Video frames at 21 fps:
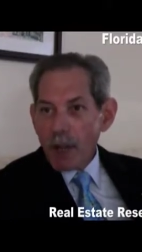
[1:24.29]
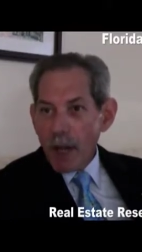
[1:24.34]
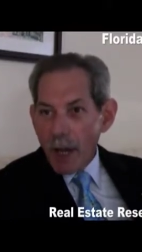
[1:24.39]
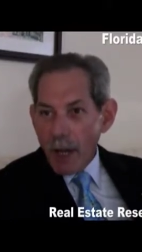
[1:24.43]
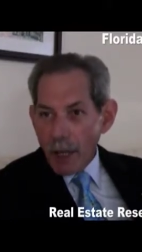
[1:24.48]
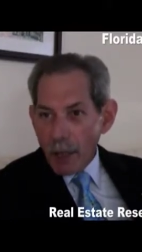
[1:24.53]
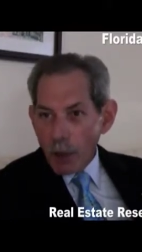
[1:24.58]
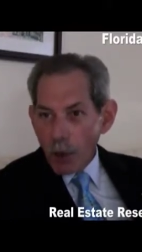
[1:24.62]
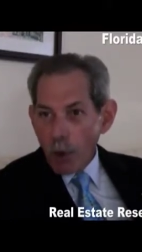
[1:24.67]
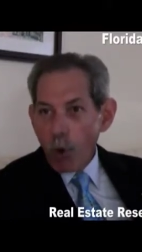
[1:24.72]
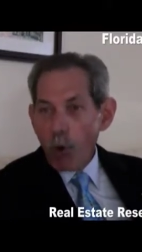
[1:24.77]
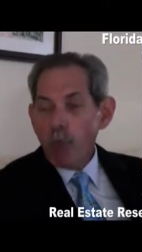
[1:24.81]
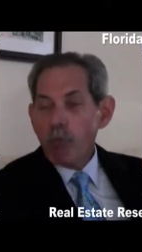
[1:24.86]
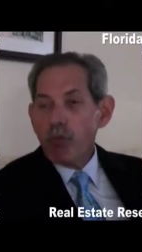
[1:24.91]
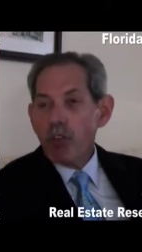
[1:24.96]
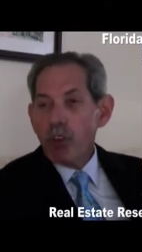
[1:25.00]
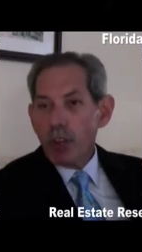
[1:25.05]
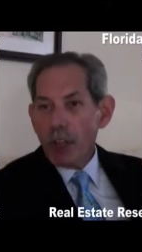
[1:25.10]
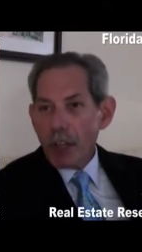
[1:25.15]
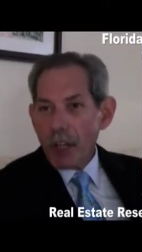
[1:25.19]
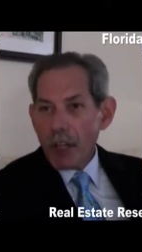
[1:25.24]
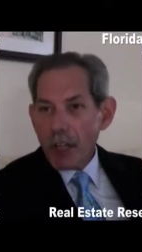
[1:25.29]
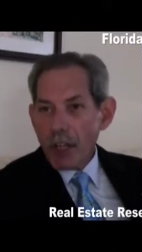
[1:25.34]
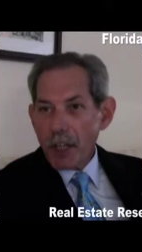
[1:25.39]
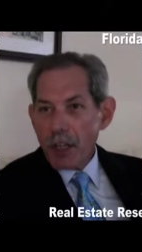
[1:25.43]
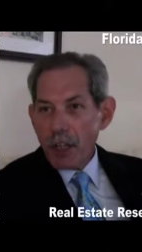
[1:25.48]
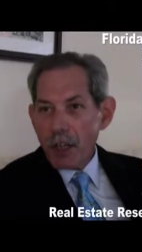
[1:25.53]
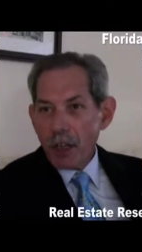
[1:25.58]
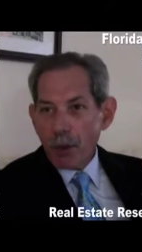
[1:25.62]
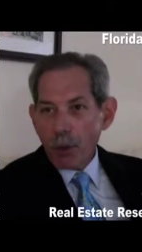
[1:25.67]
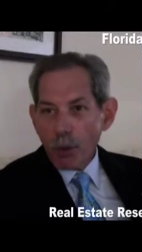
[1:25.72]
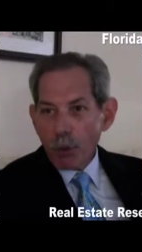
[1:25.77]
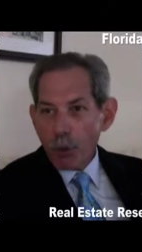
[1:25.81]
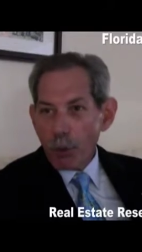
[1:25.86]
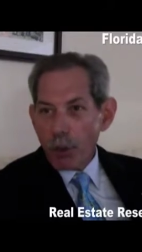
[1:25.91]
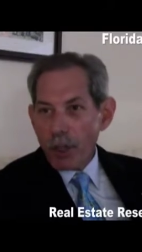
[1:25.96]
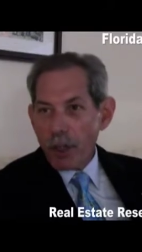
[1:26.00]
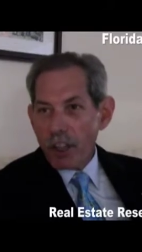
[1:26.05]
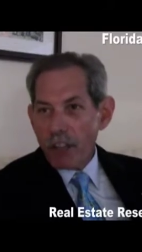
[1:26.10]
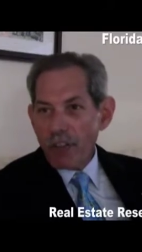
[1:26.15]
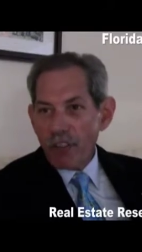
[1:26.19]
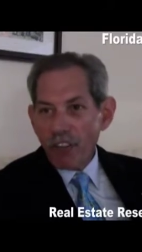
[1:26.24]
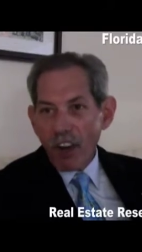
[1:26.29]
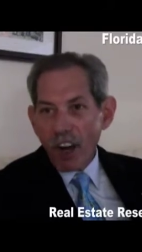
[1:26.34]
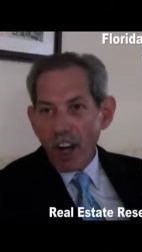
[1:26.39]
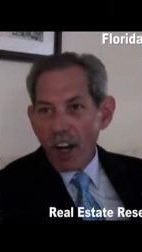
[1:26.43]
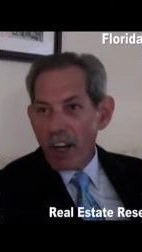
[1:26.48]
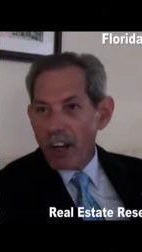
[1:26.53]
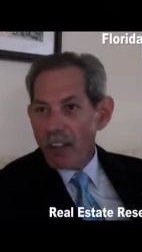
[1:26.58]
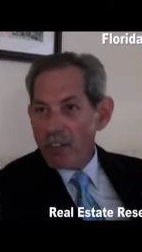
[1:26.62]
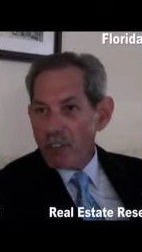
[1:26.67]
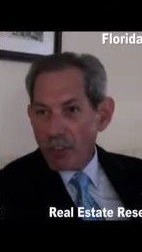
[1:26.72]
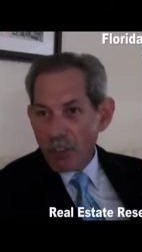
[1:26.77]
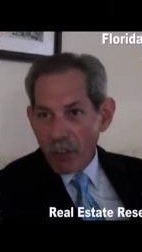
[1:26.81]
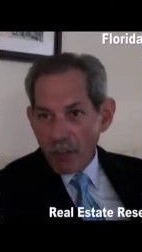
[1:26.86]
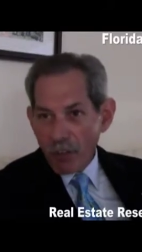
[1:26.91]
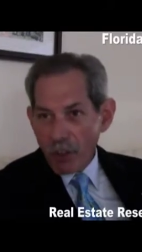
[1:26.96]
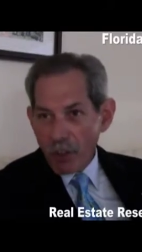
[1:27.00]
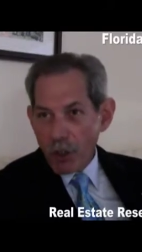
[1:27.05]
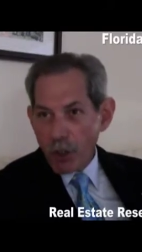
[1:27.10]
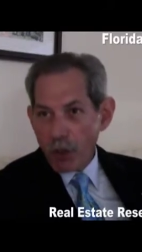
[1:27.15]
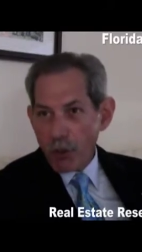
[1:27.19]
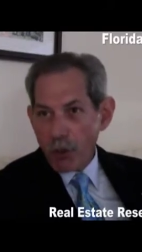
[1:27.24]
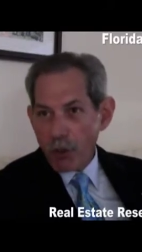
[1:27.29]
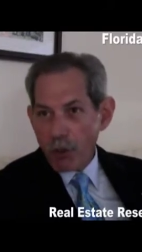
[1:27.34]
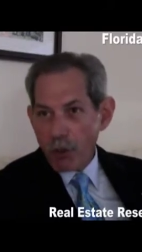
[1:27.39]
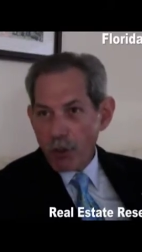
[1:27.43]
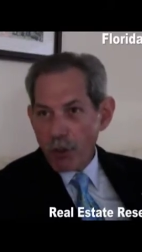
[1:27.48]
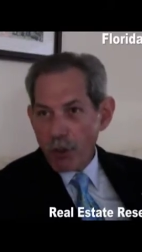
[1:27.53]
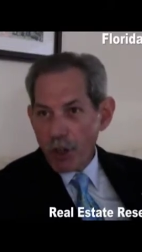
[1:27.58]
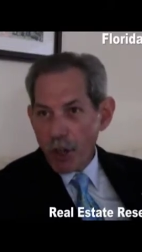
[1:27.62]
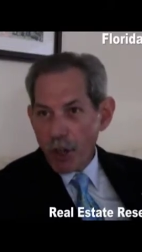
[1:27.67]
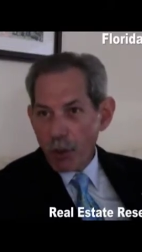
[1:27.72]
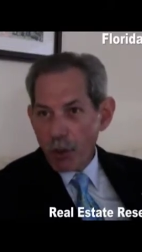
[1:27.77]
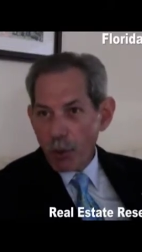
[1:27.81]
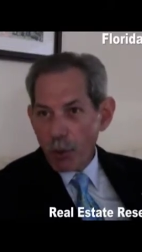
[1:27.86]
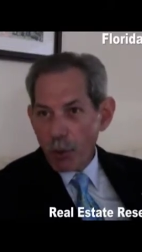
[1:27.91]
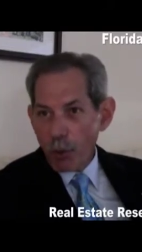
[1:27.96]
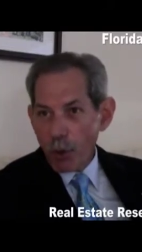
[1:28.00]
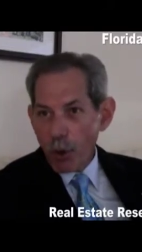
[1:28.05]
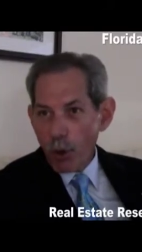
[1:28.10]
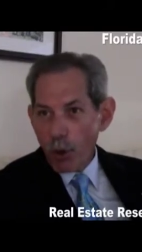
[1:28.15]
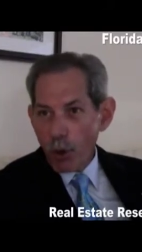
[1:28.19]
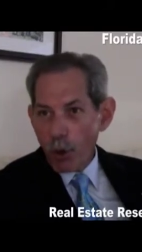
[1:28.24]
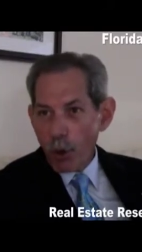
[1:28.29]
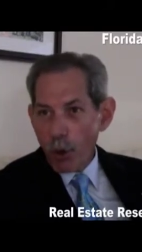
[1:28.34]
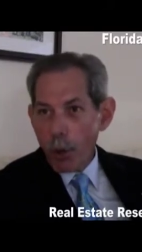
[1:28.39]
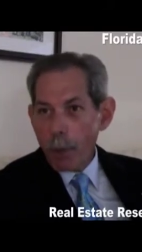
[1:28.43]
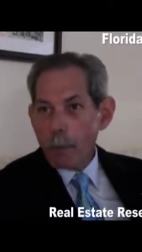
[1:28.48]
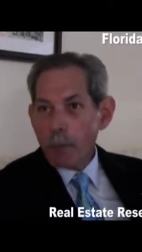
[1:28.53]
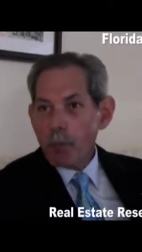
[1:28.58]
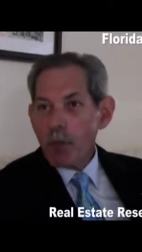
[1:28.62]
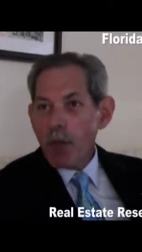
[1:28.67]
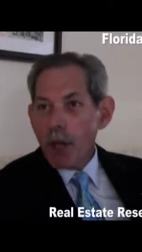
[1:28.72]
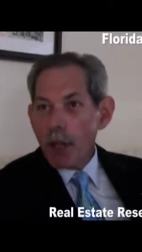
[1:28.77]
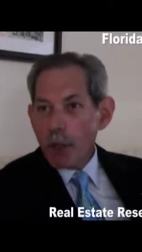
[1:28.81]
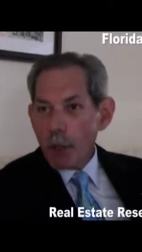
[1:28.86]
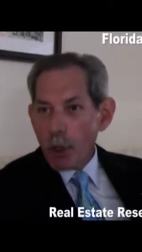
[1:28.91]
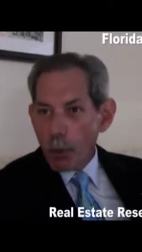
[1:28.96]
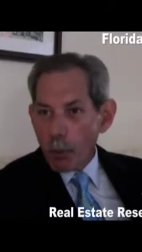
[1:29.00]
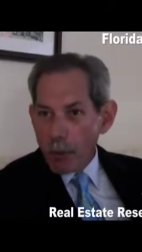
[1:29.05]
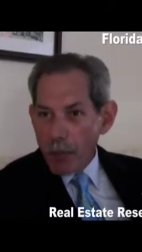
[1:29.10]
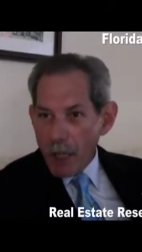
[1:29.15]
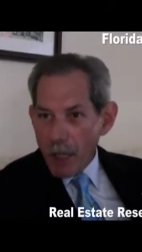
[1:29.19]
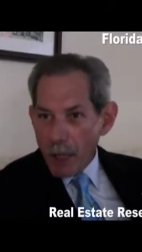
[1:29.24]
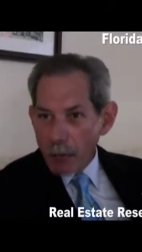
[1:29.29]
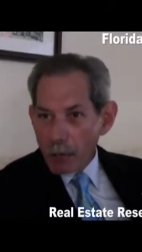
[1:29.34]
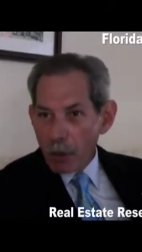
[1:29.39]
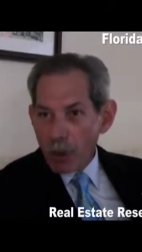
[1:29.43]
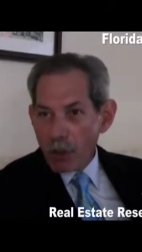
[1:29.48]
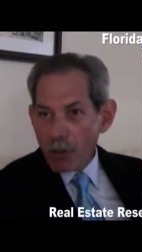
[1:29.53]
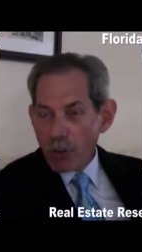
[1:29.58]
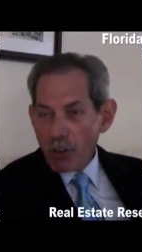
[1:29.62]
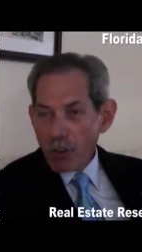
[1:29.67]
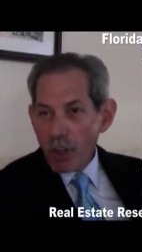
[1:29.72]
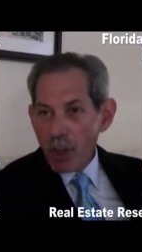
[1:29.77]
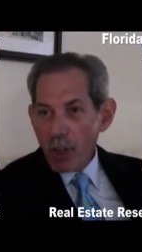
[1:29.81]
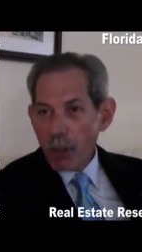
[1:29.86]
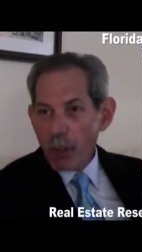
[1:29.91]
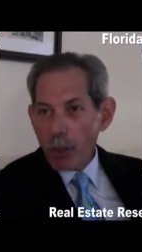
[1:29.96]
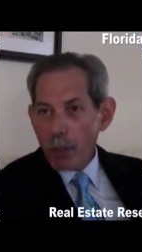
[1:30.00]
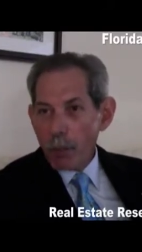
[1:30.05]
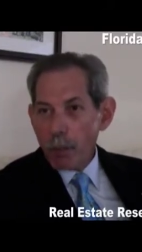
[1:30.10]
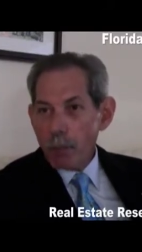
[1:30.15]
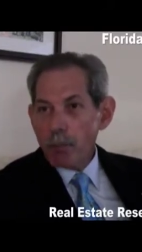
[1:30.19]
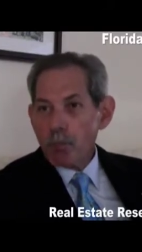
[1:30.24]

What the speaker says: and hopefully in 3, 5, 7 years down the road they'll be able to sell them